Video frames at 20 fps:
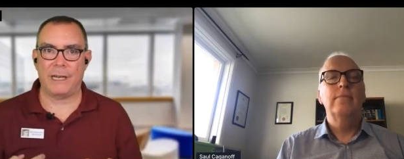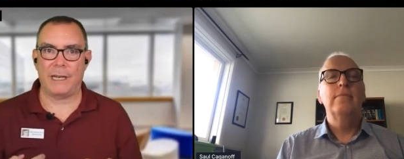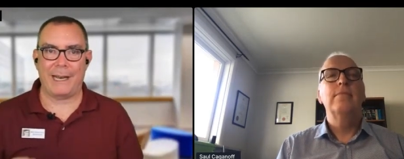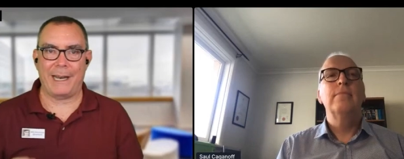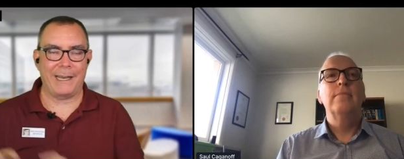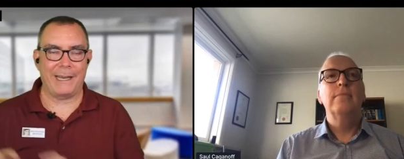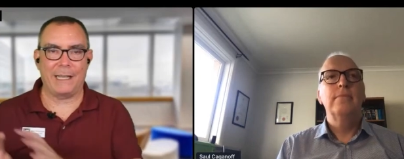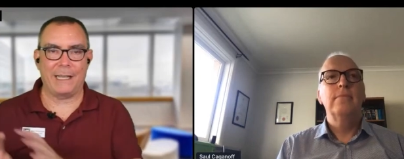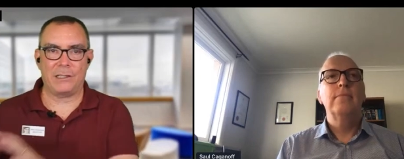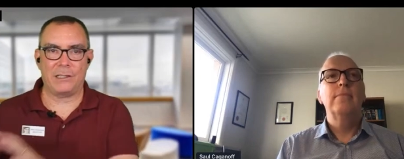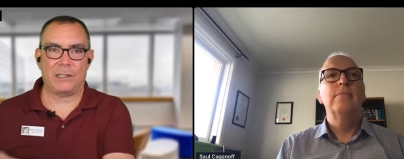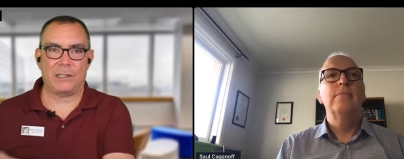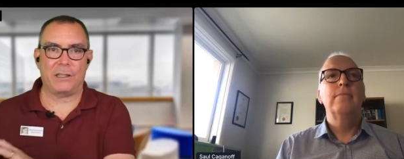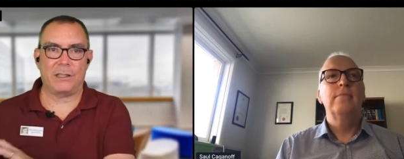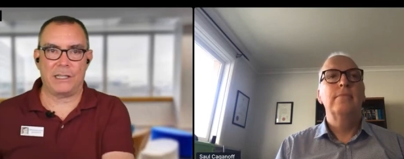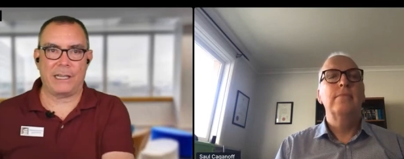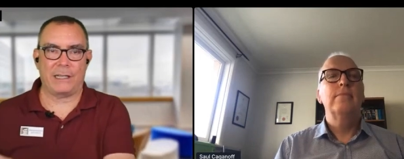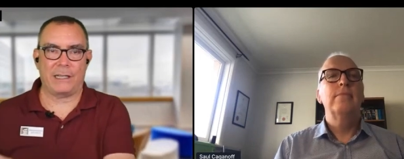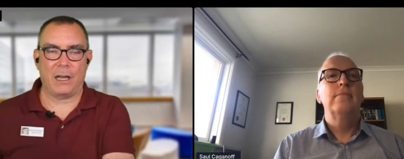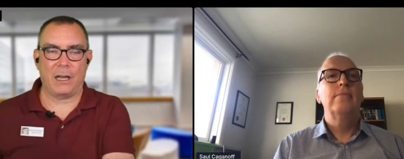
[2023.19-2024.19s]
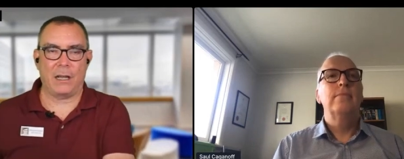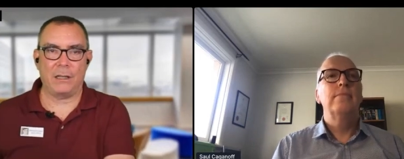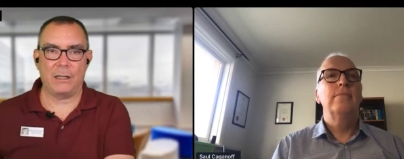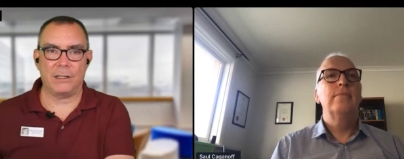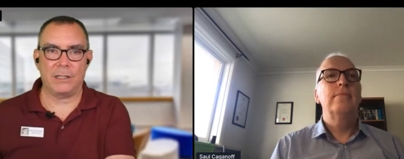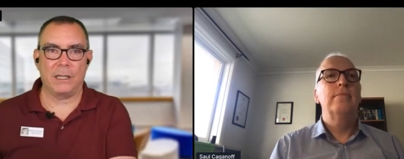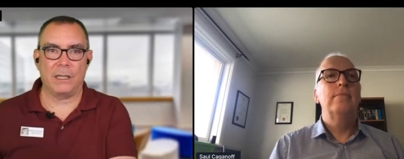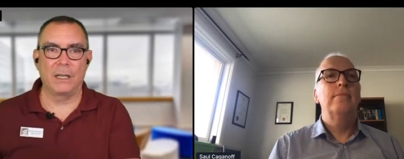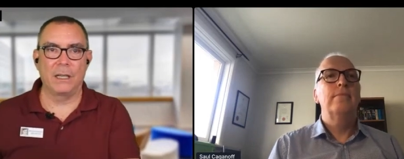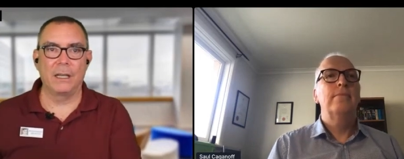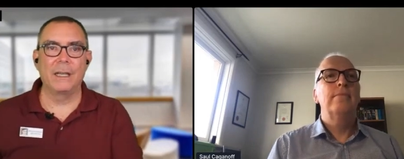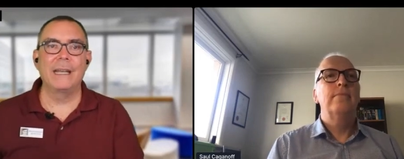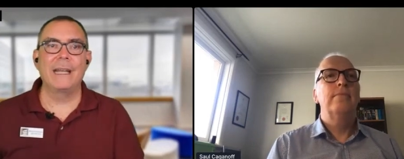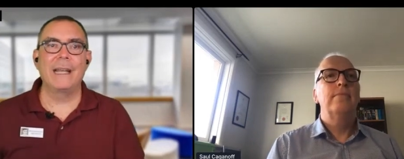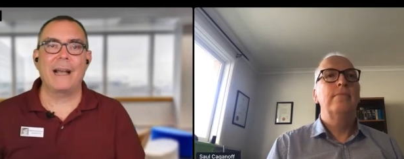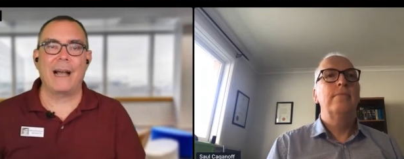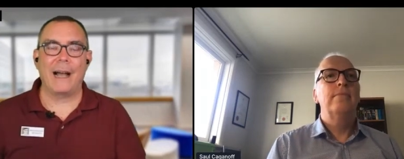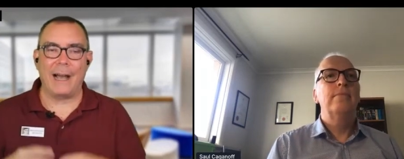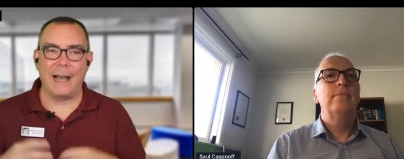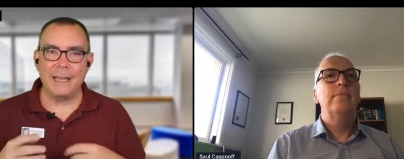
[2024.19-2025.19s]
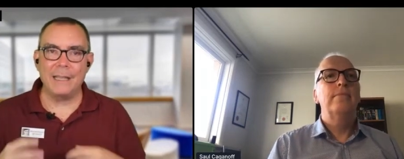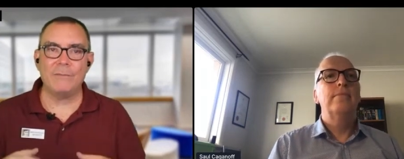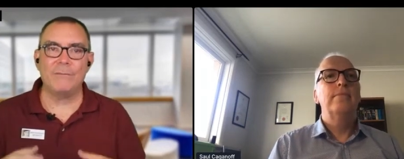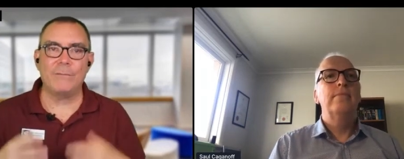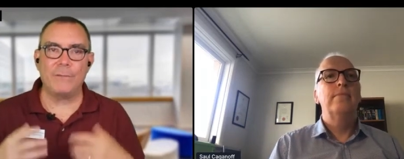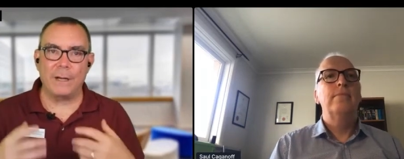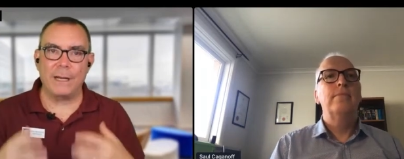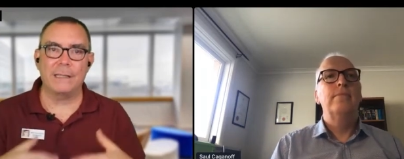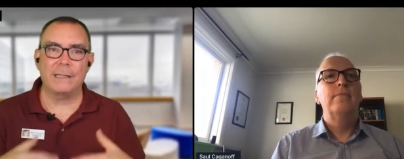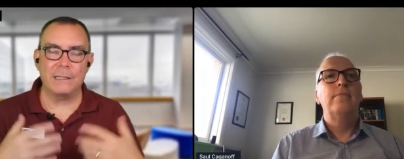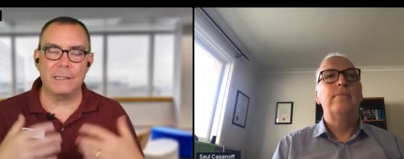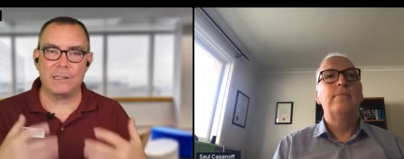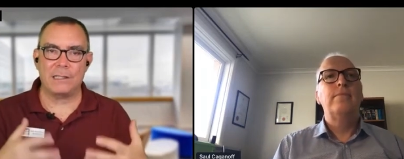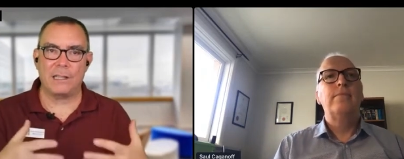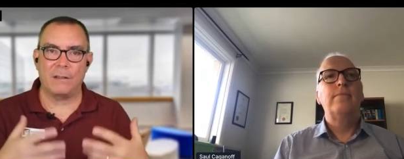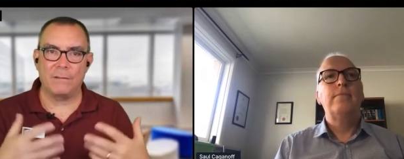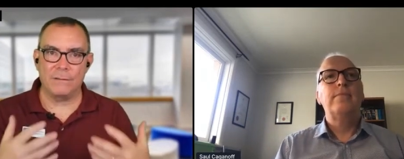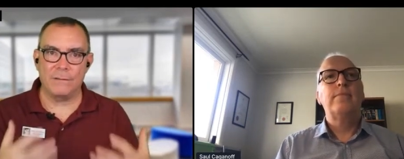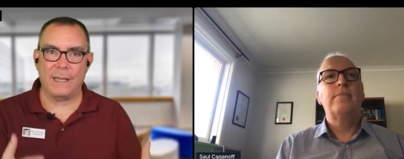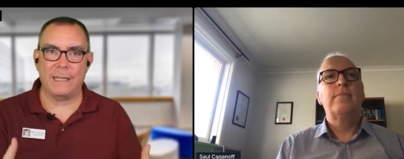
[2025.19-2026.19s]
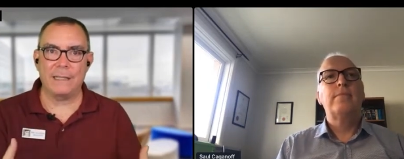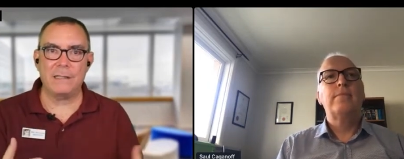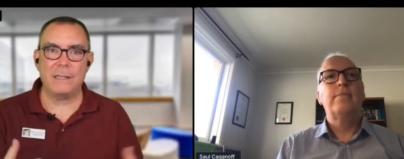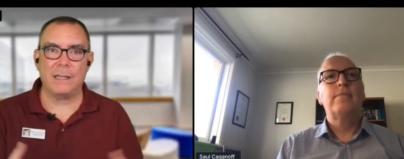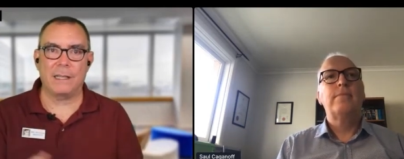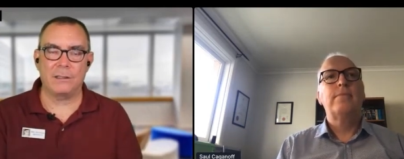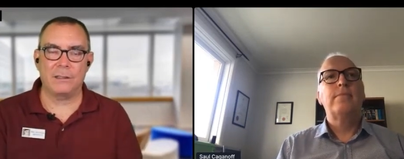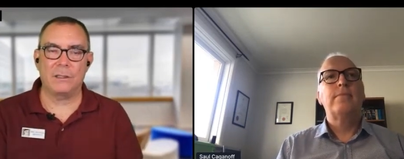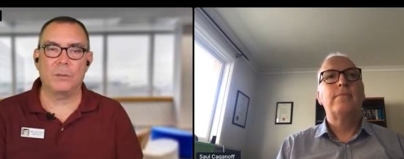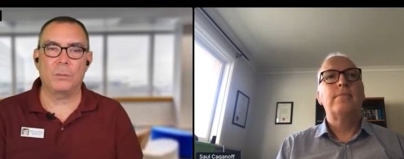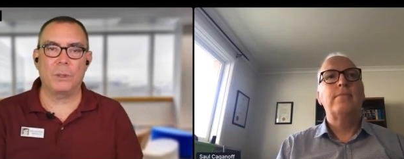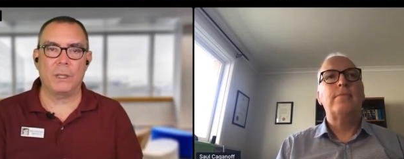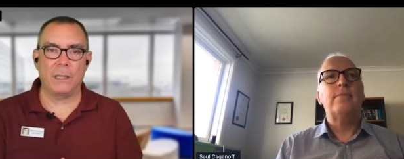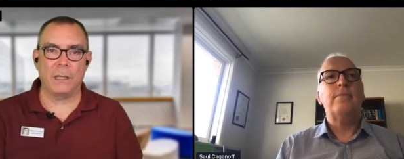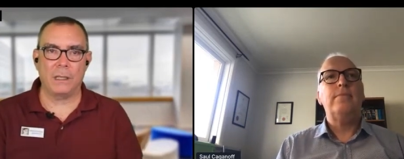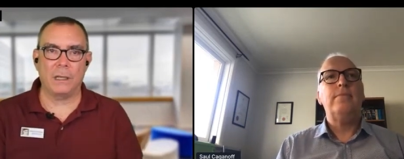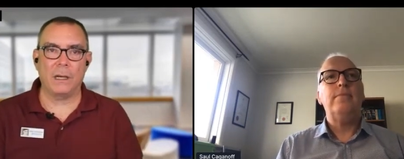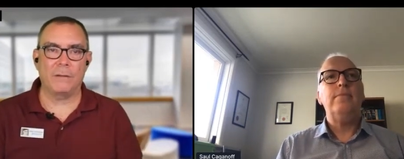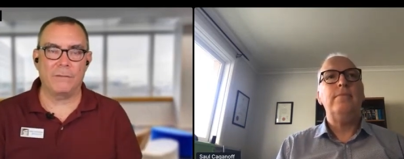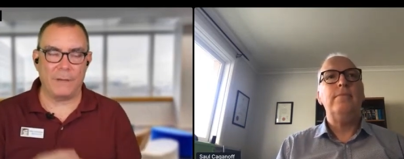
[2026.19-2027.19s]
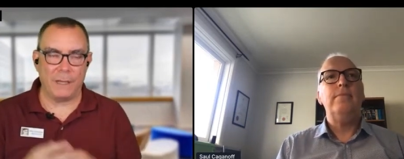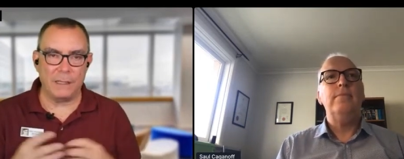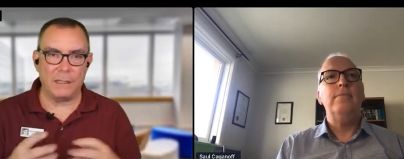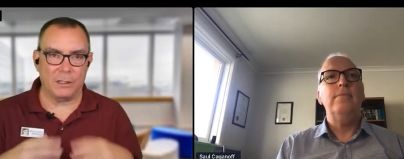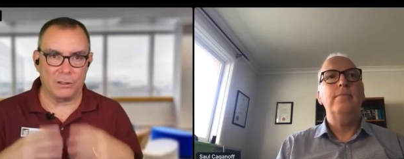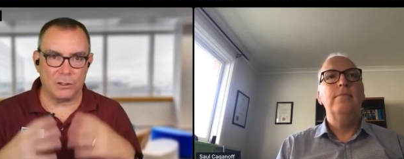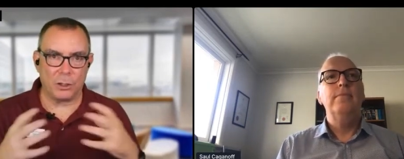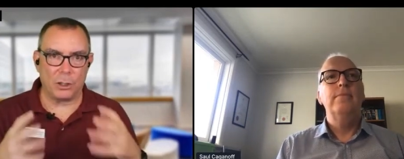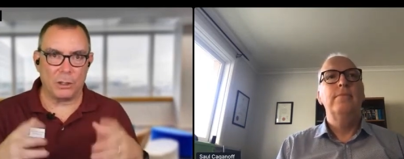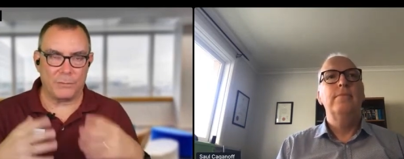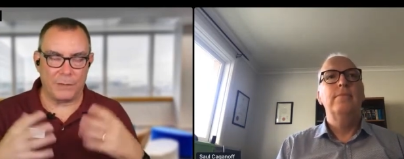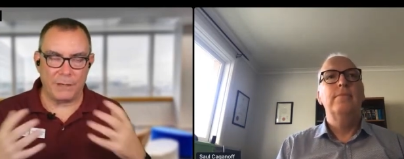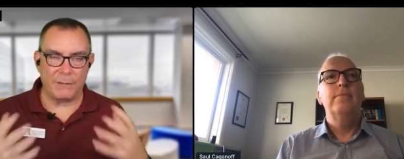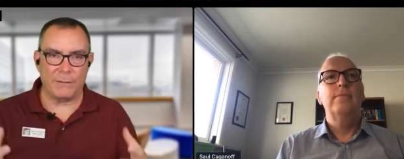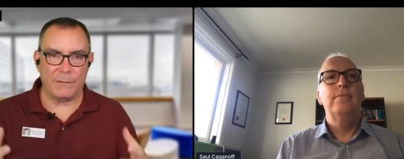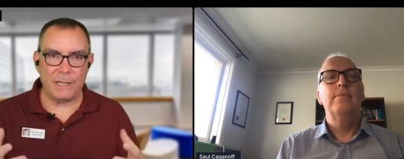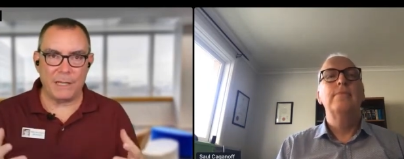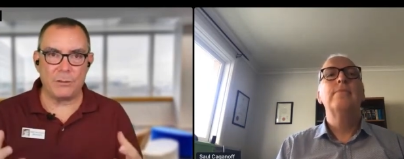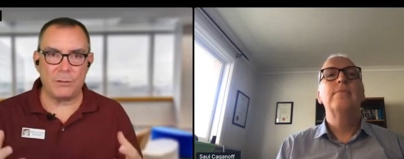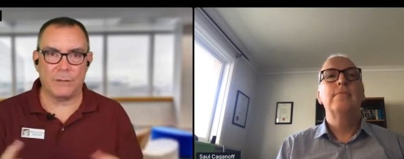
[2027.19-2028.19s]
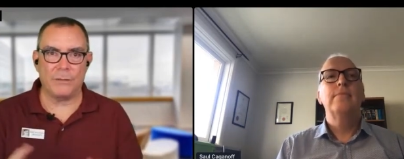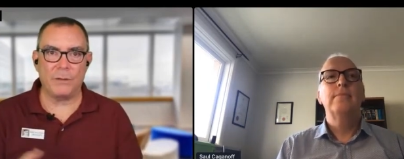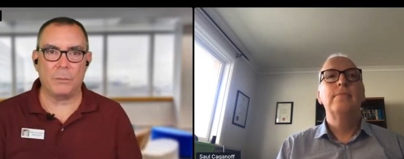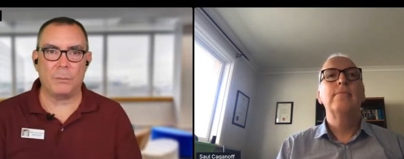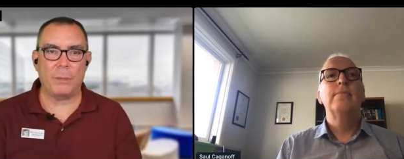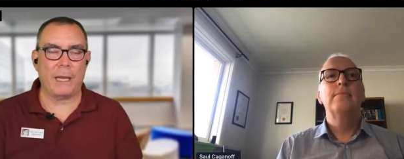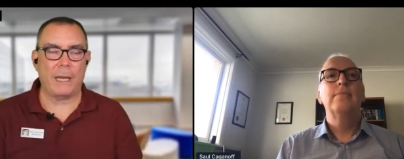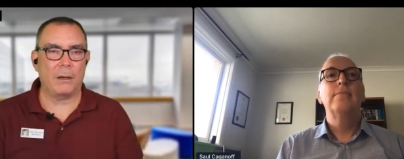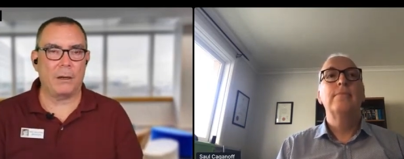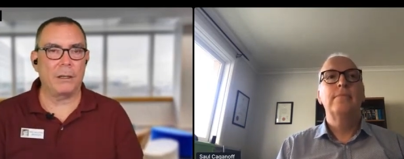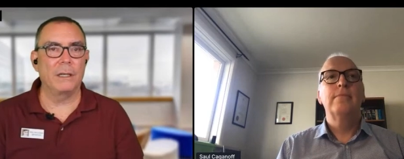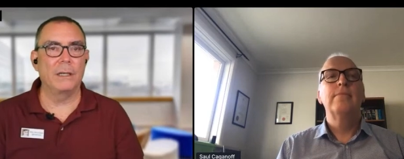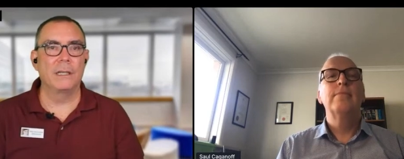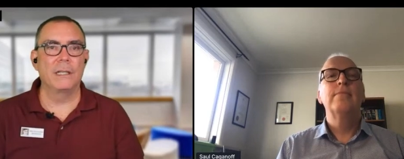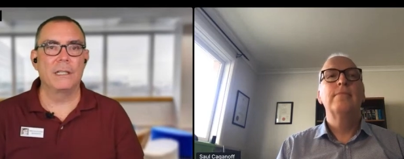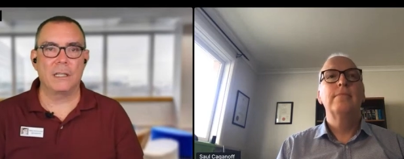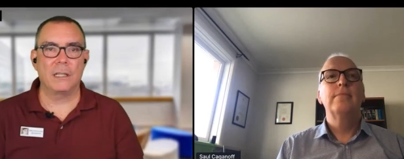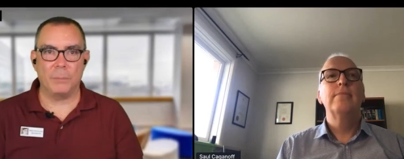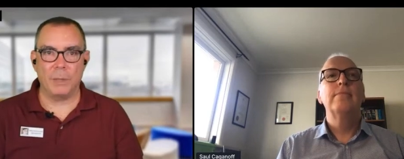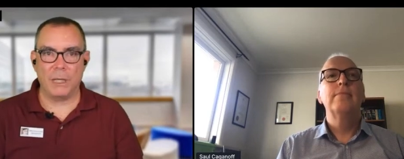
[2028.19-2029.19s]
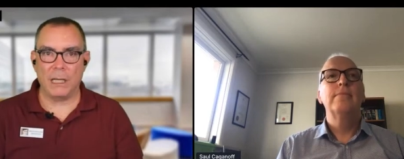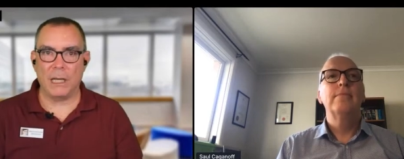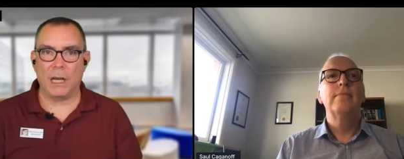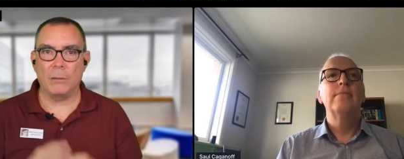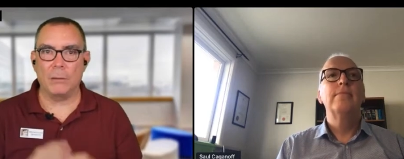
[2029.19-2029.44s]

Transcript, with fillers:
Speaker 1: every day, not just their technology, I find this eventing to be event, sort of an event-driven pattern to